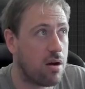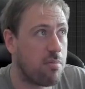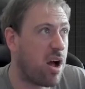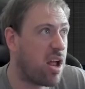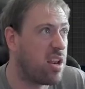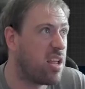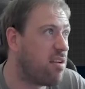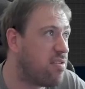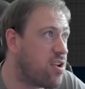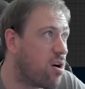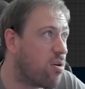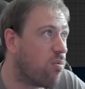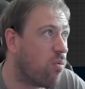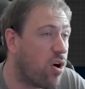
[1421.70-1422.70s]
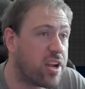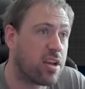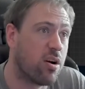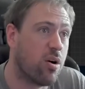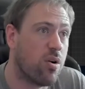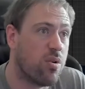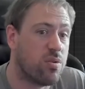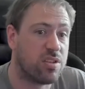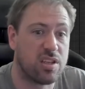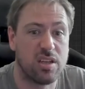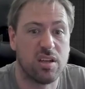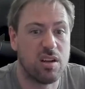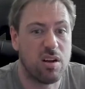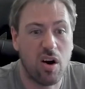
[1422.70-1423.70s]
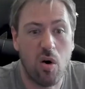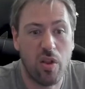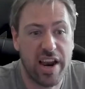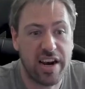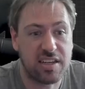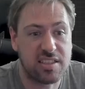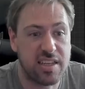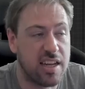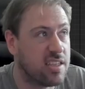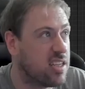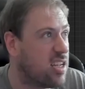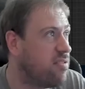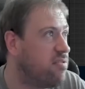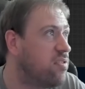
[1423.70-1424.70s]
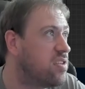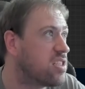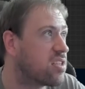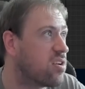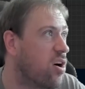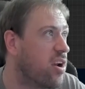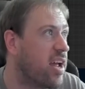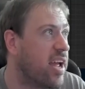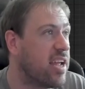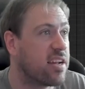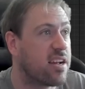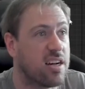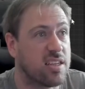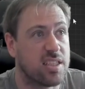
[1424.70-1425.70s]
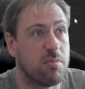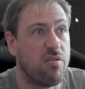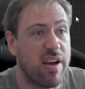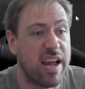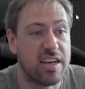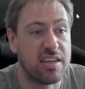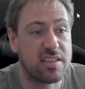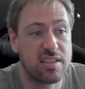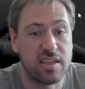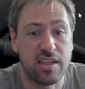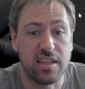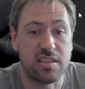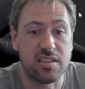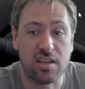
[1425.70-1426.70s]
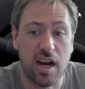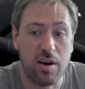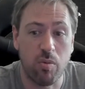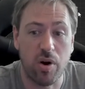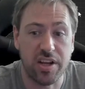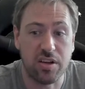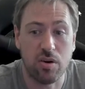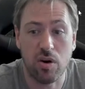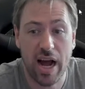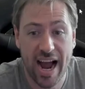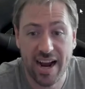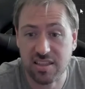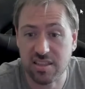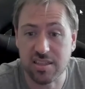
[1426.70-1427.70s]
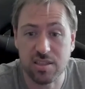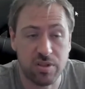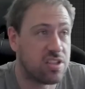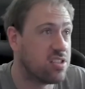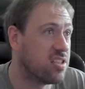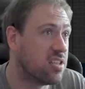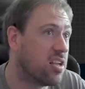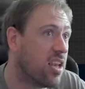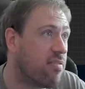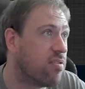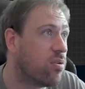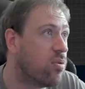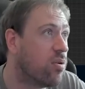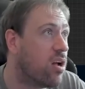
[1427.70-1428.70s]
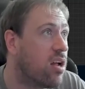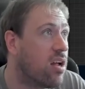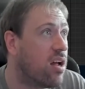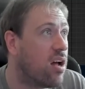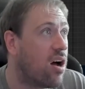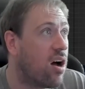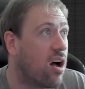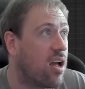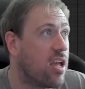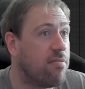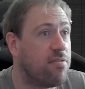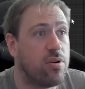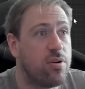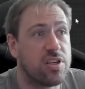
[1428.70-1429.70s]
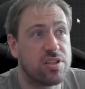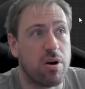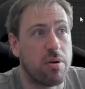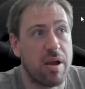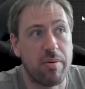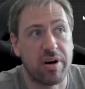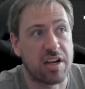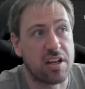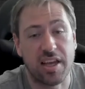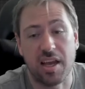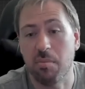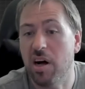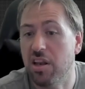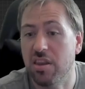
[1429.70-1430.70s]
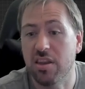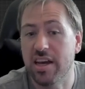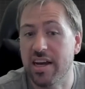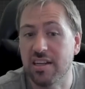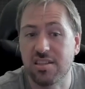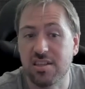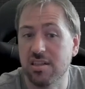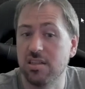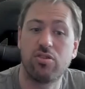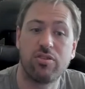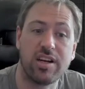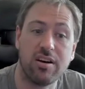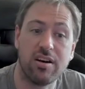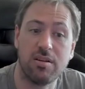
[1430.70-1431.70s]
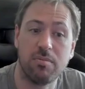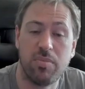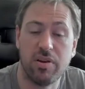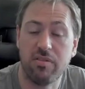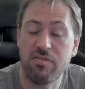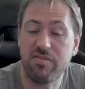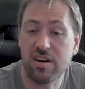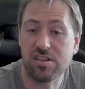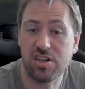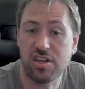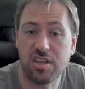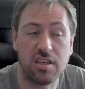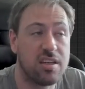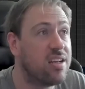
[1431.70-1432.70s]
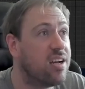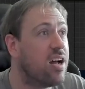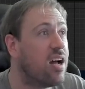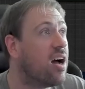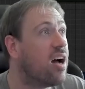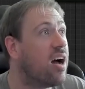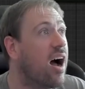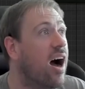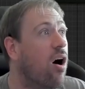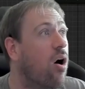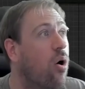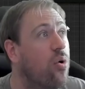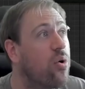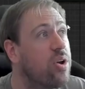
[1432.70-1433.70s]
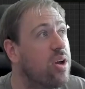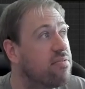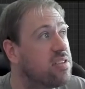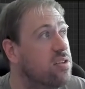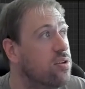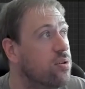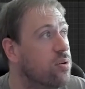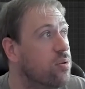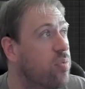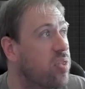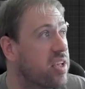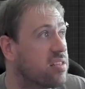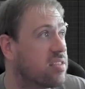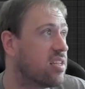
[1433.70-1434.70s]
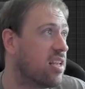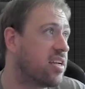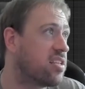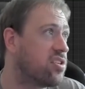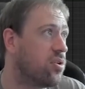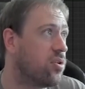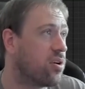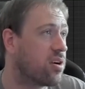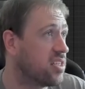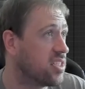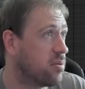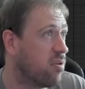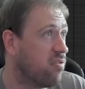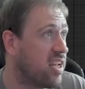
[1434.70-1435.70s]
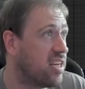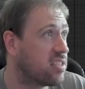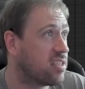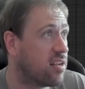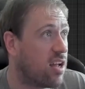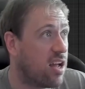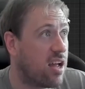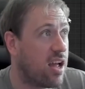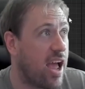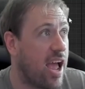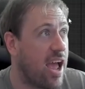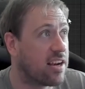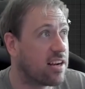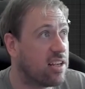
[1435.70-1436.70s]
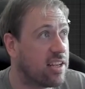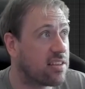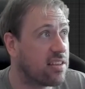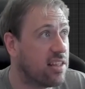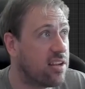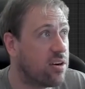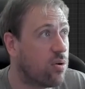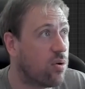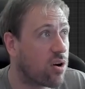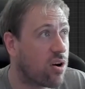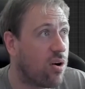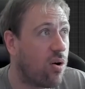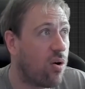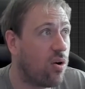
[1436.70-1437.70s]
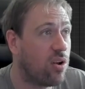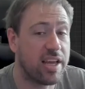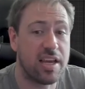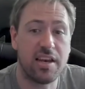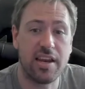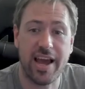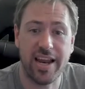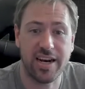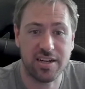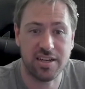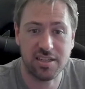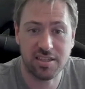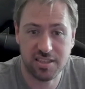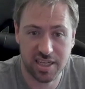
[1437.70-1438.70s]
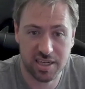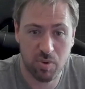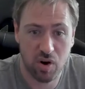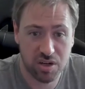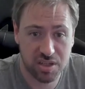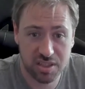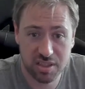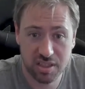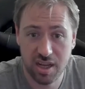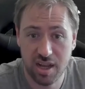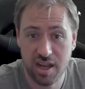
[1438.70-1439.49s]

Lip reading: But if you don't want to go to all that extent, if you've just got a custom event inside one of your actors, which is in the level, if you just want to be able to click a button there to trigger a bit of a function, all you have to do, select your custom event, and click the little call in editor tick box.